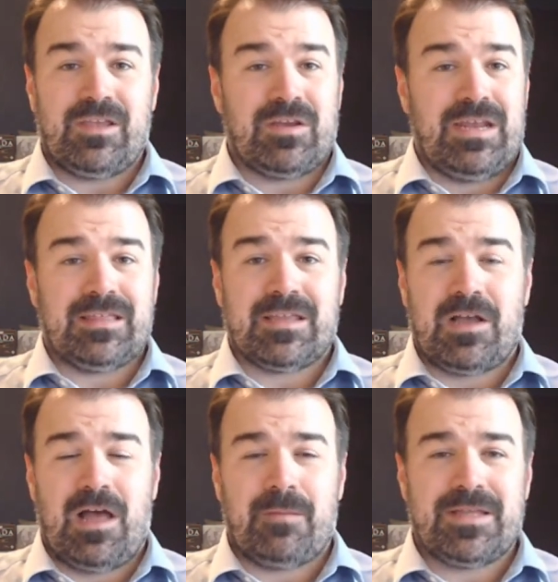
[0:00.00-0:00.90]
you can hit the
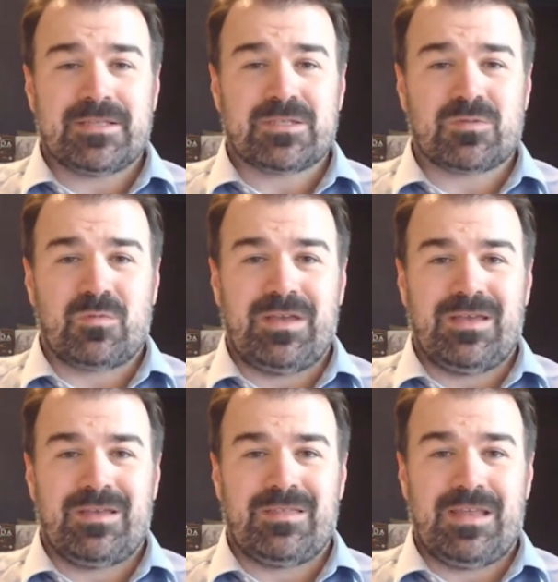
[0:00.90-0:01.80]
comments
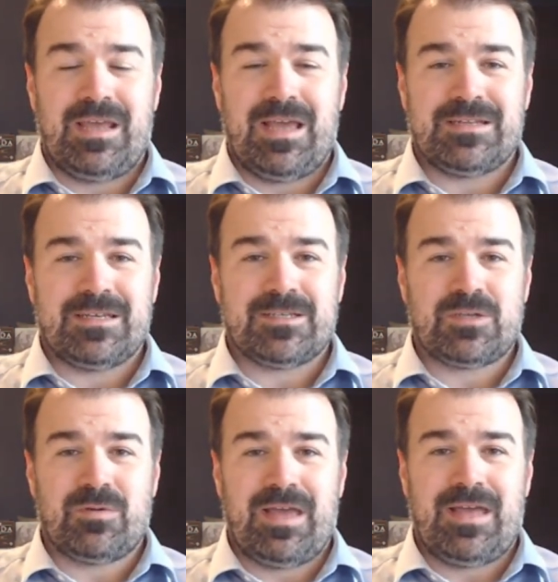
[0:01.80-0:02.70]
with any ideas
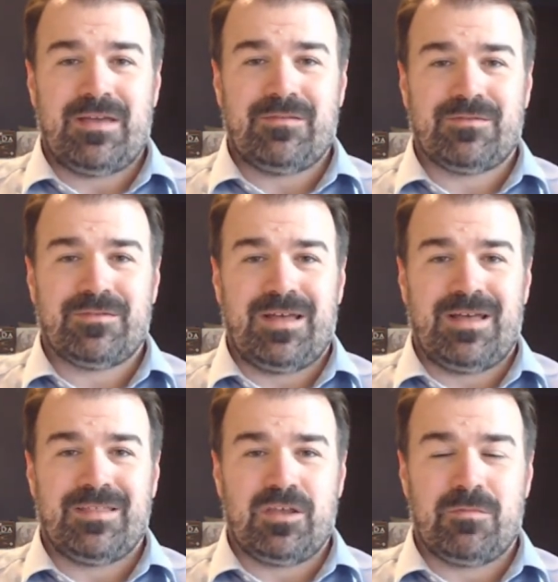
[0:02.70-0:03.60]
you have
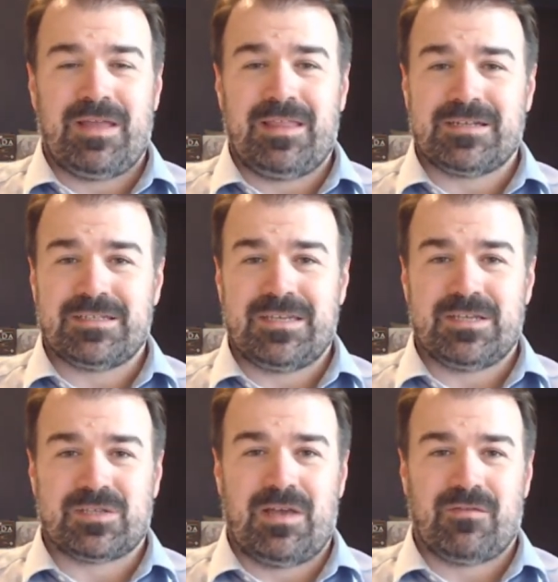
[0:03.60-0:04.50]
that you might like to see
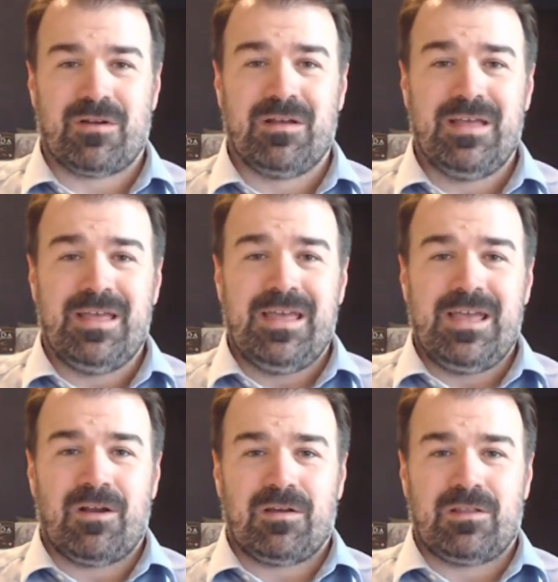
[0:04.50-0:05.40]
us cover
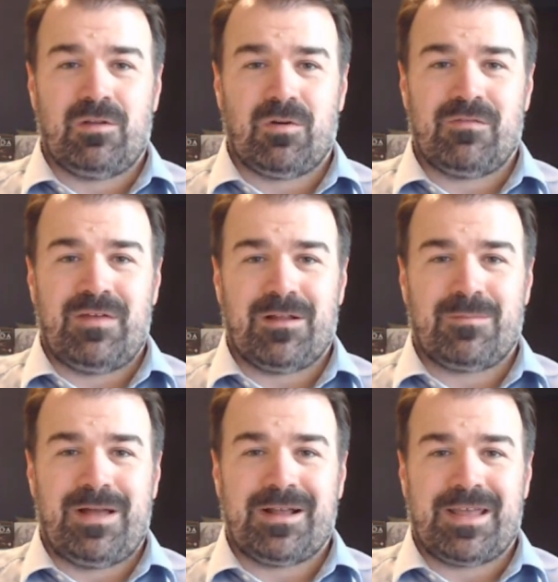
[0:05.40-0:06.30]
here on the Lore and Valor
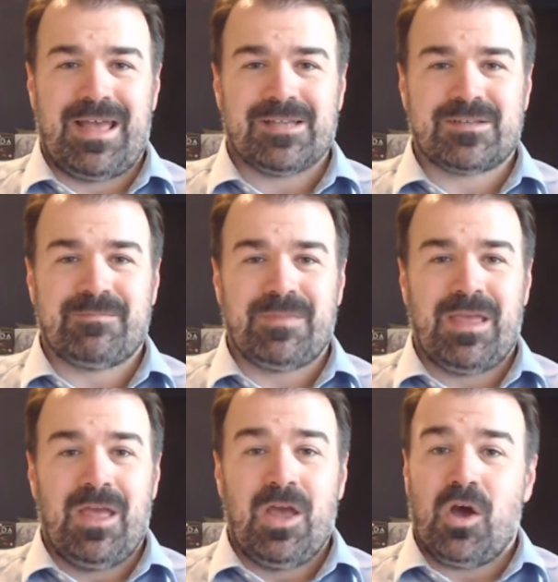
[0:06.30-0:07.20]
podcast.
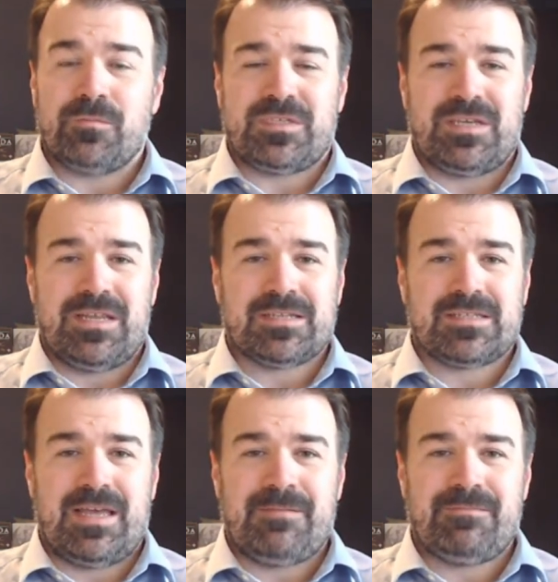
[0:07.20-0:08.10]
Hope to see you next
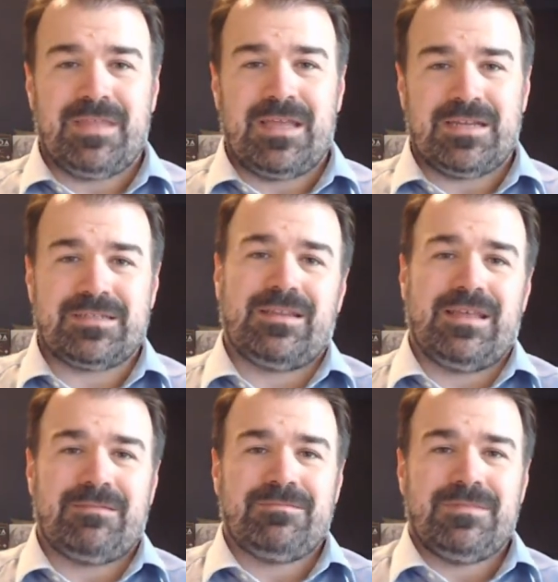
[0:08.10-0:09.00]
time. And until
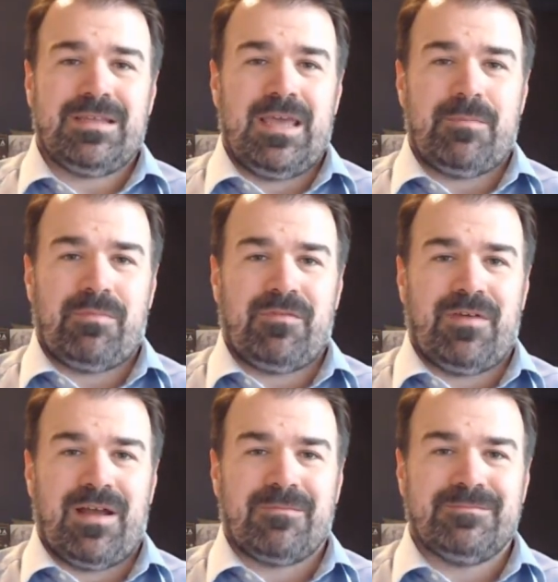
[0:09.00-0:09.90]
then, keep up the
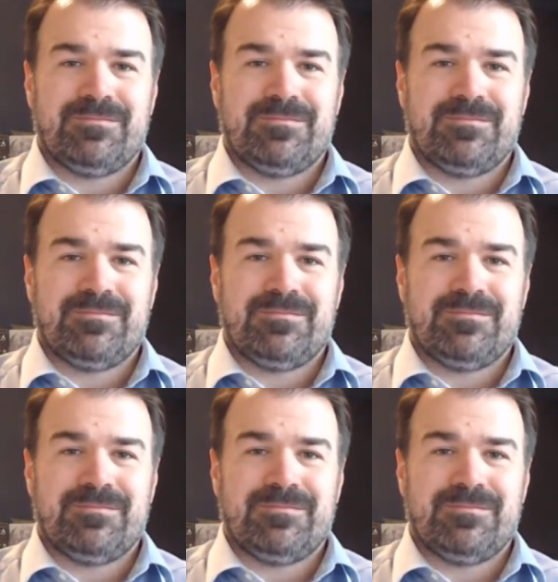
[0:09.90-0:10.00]
fire.